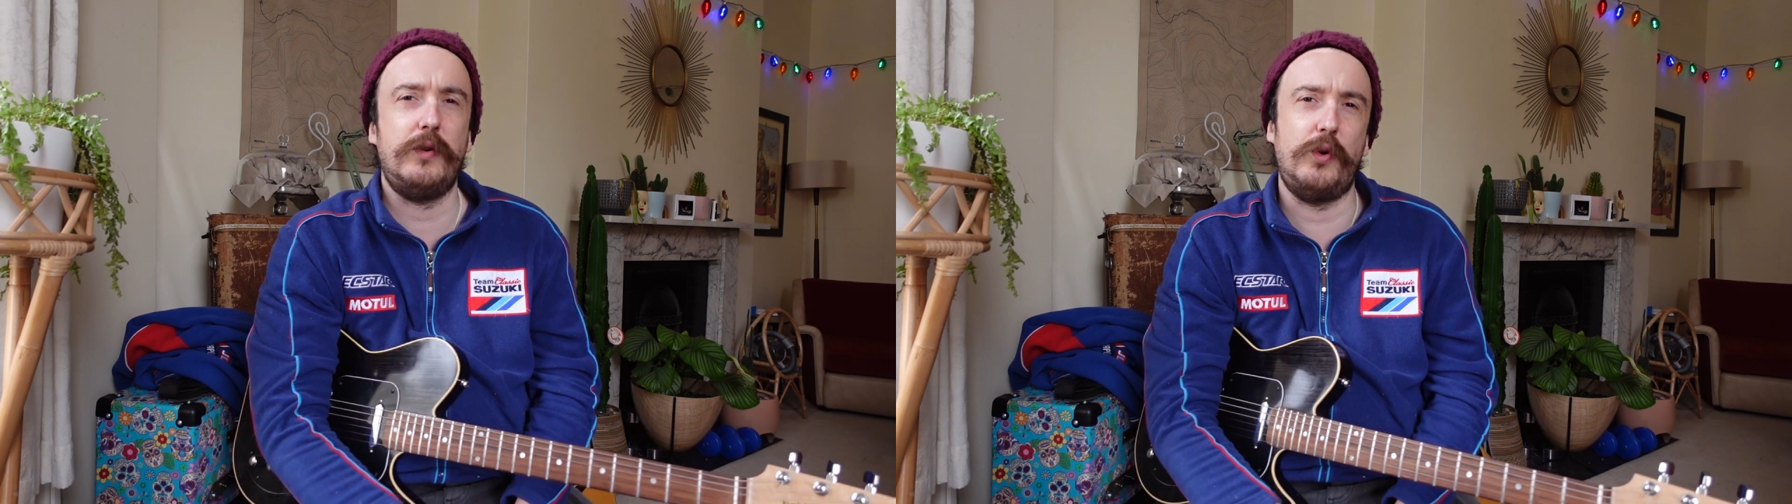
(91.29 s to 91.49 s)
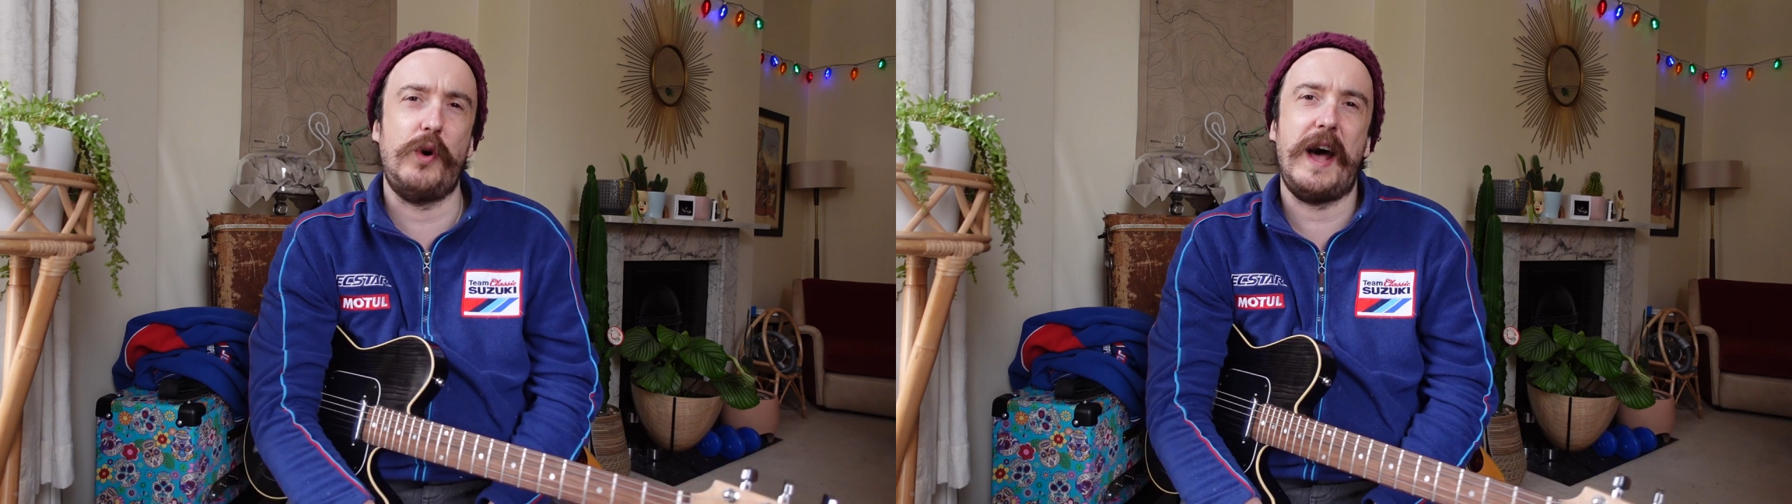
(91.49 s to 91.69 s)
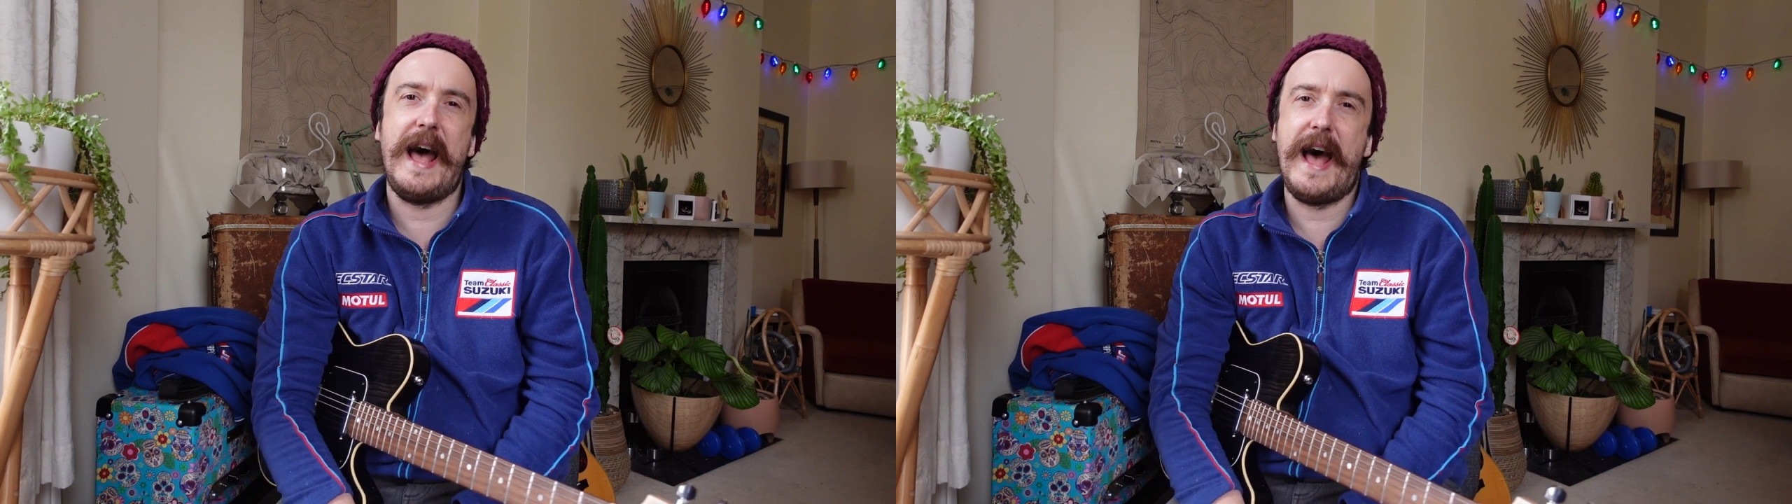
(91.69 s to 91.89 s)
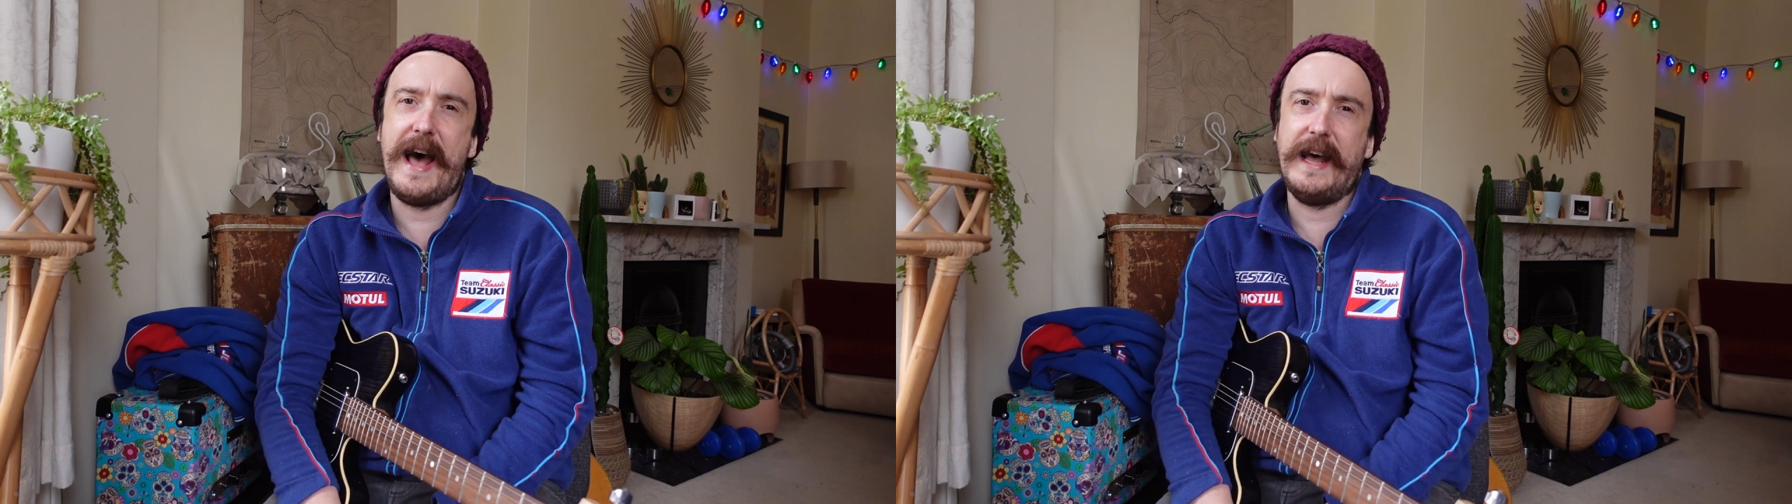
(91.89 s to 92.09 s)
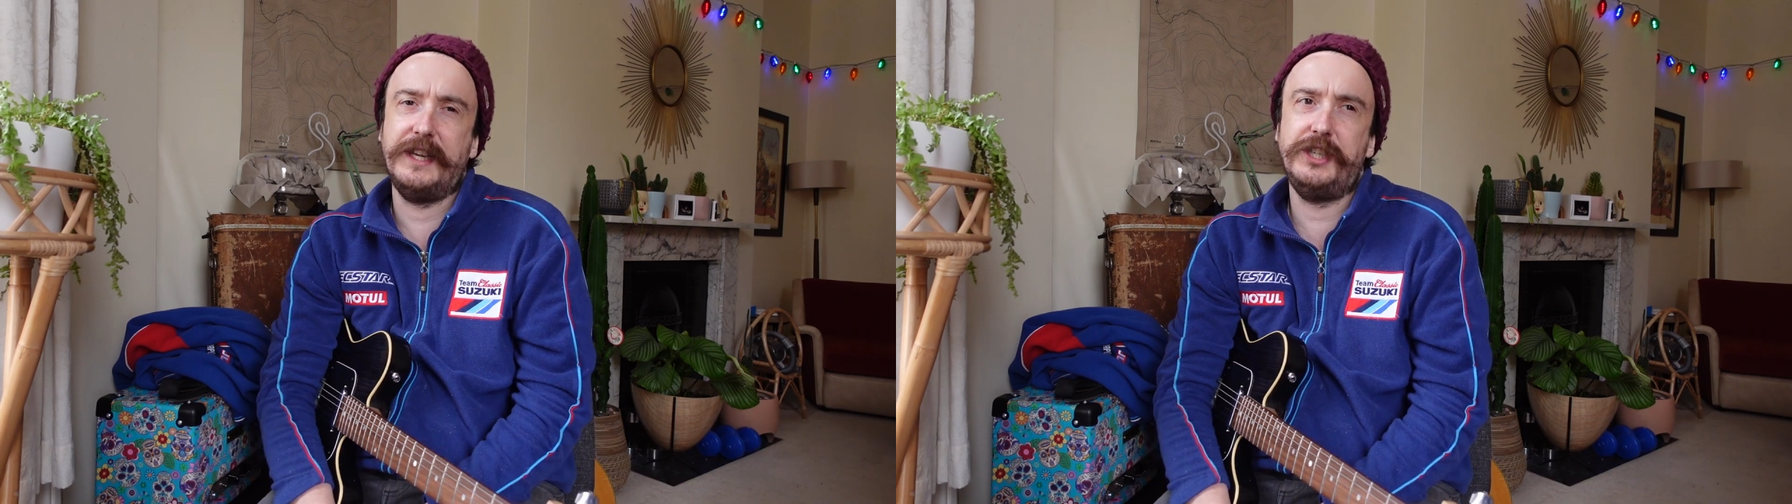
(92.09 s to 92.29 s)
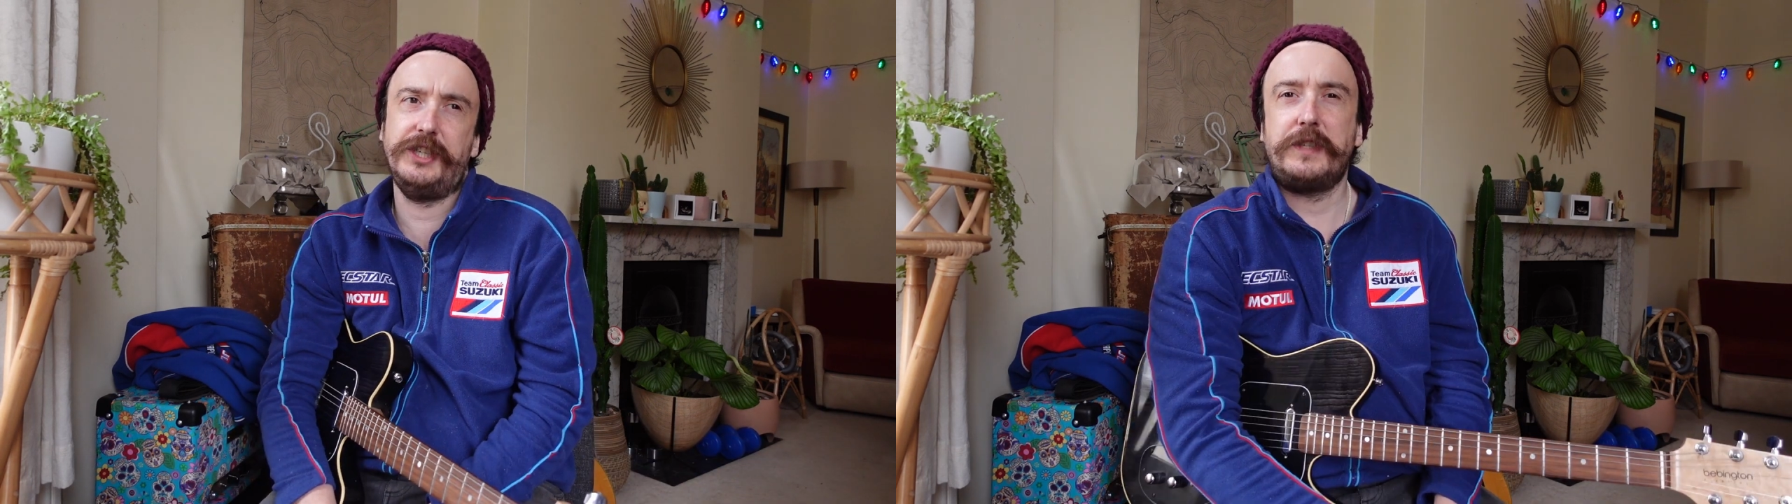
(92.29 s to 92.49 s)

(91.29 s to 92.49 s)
or ash?